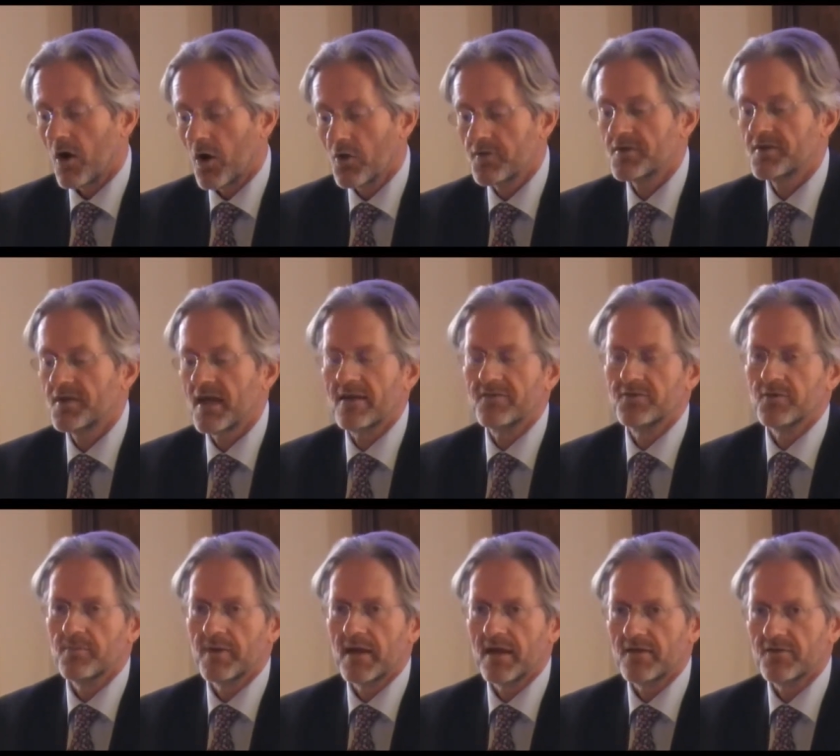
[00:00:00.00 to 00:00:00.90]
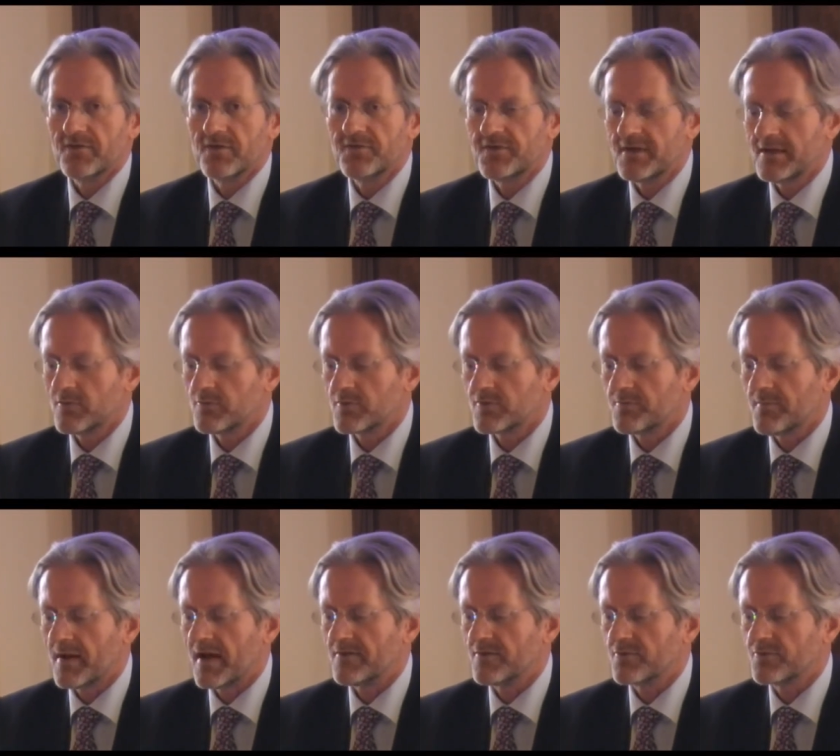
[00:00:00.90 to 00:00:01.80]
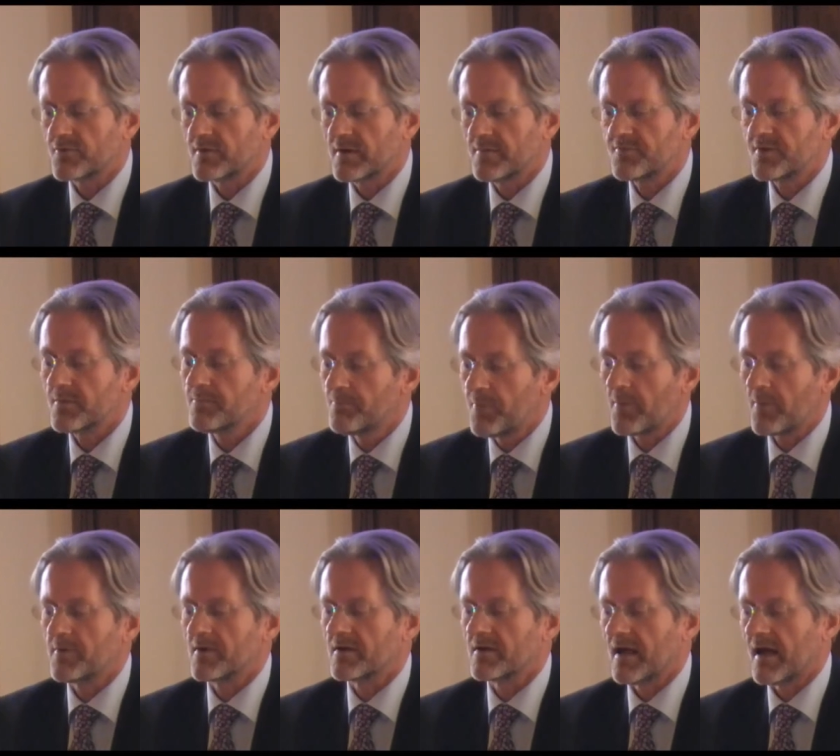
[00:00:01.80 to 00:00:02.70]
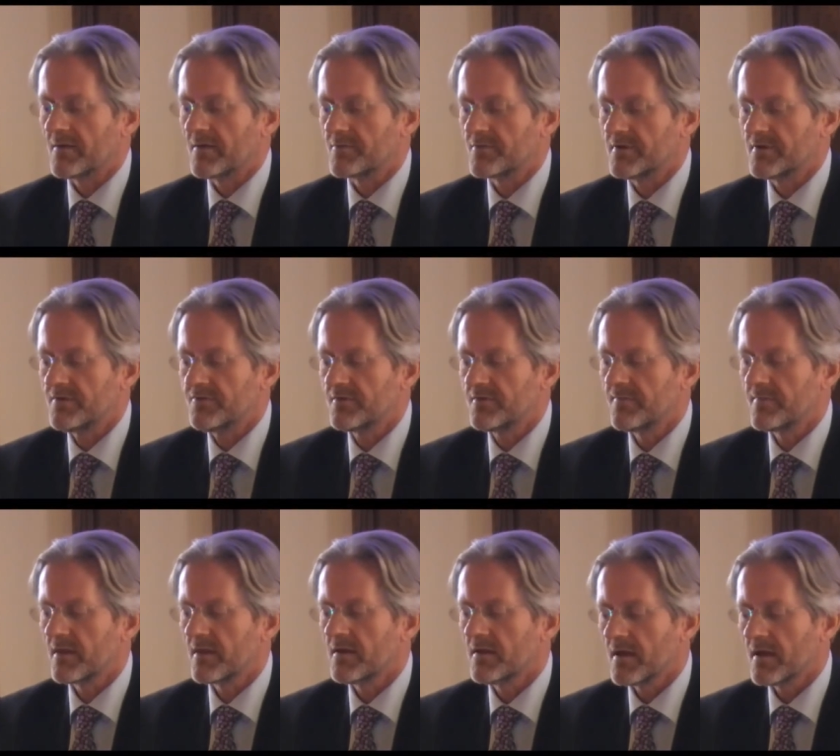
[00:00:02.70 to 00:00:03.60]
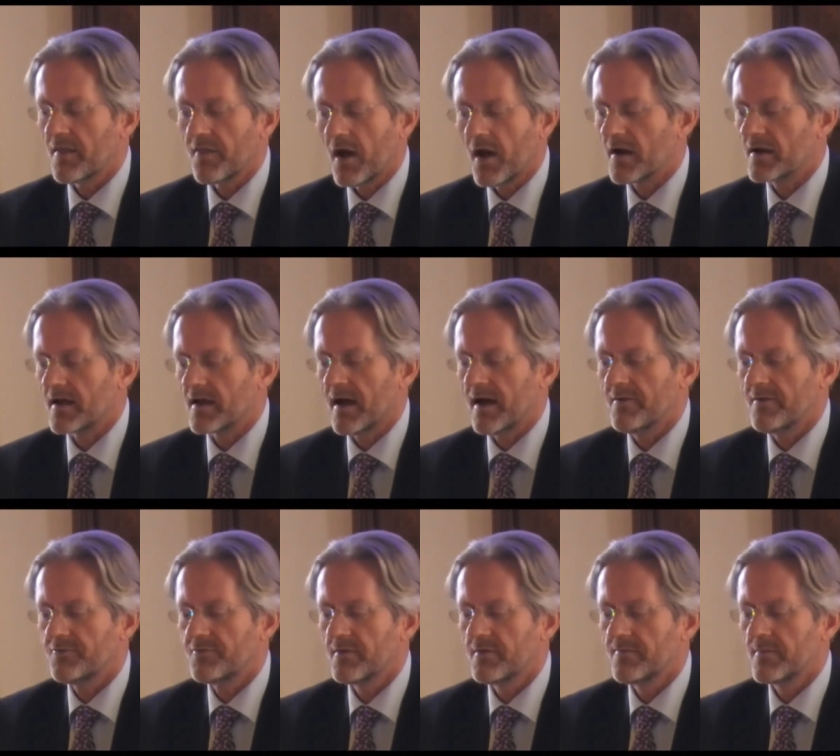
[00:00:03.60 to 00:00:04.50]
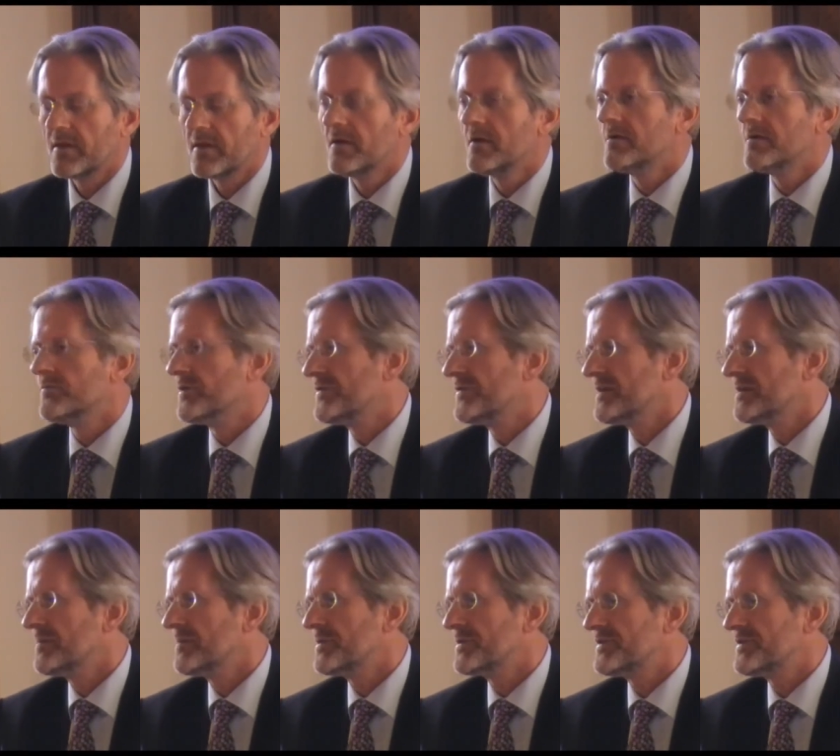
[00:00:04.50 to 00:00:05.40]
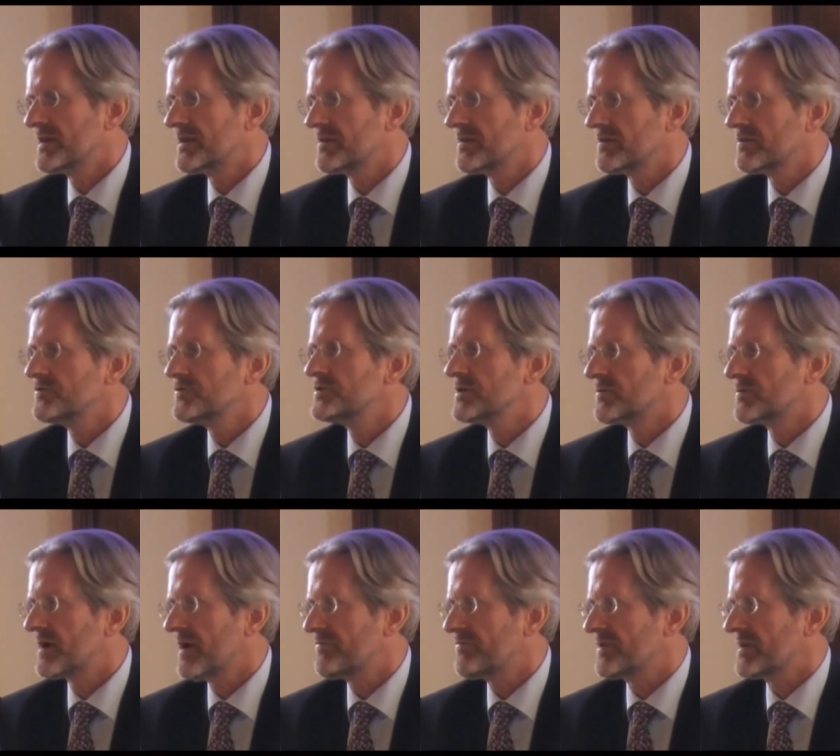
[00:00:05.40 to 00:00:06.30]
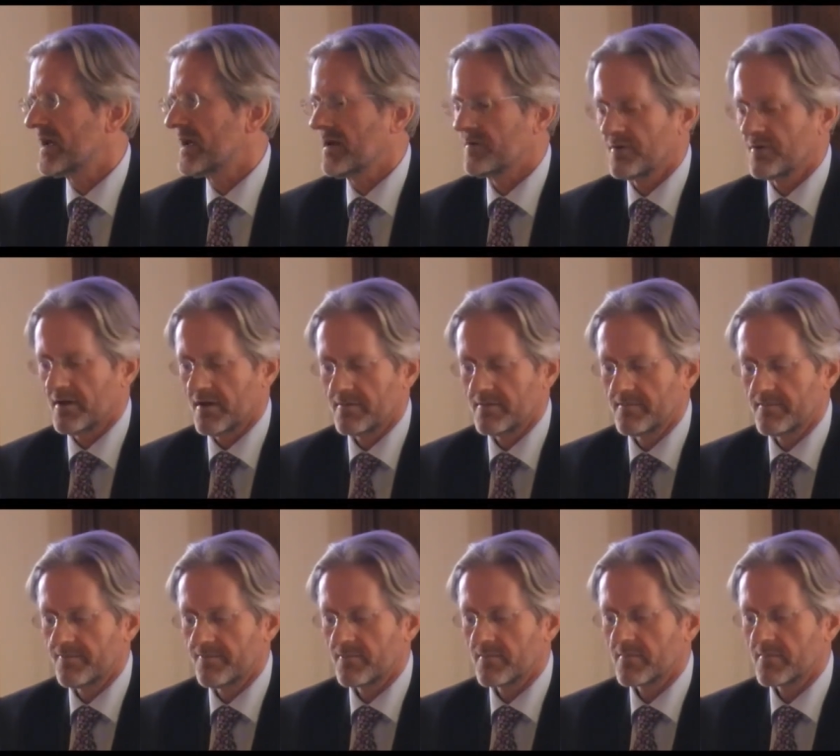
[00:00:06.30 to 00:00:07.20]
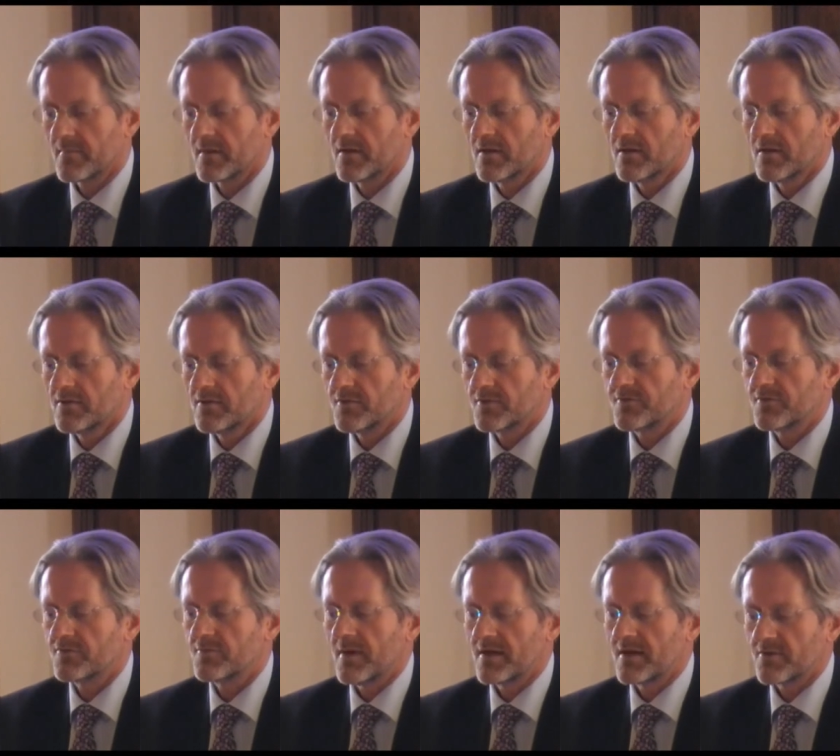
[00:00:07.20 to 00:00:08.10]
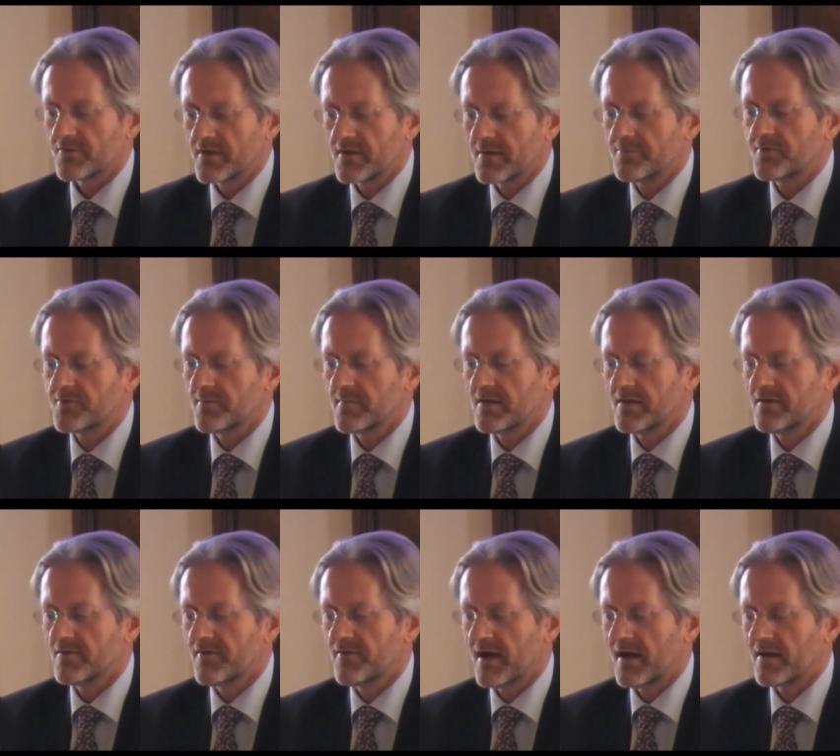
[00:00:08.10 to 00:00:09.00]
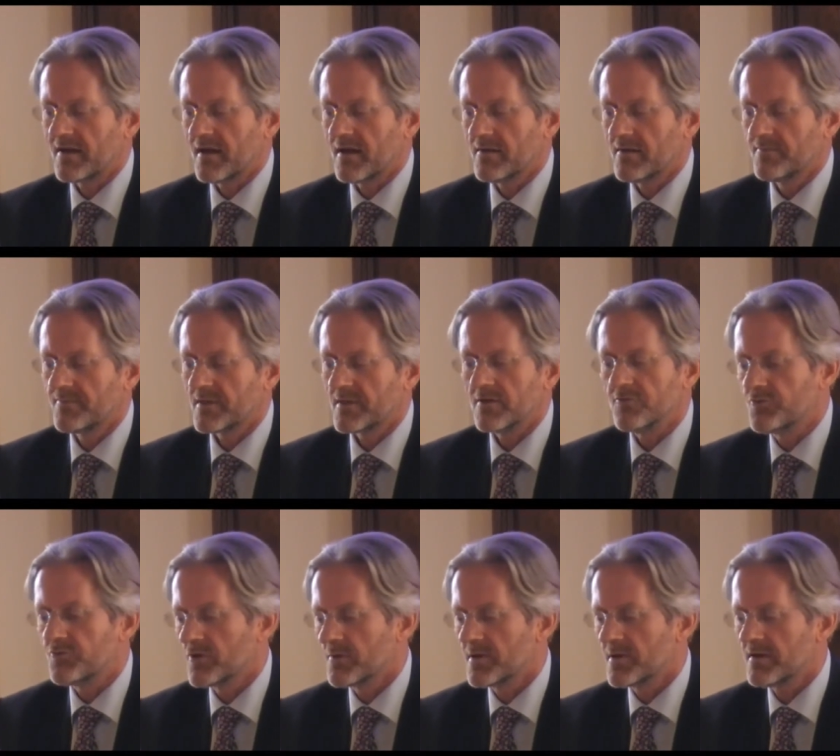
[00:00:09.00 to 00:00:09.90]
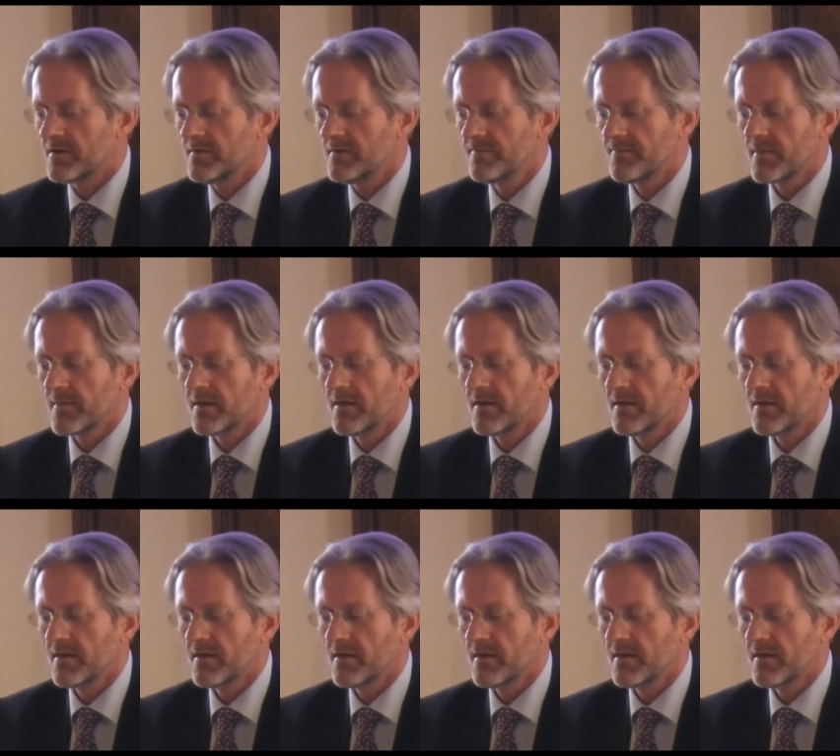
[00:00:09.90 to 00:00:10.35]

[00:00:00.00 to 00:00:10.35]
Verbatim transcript: Other databases deal with manuscripts in public libraries and archives within a particular geographic area, such as Manuscripta Mediaevalia in Germany,